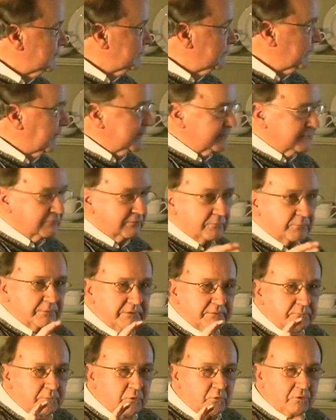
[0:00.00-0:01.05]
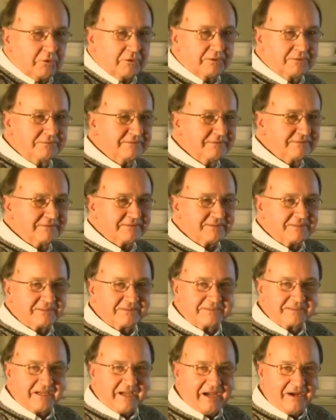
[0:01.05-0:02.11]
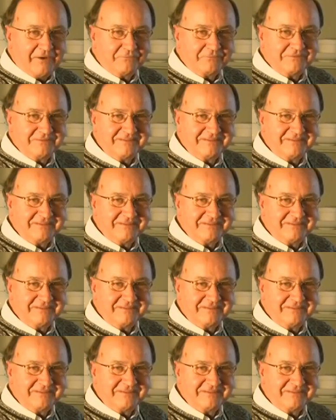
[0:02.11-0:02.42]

meant a little bit more than a town,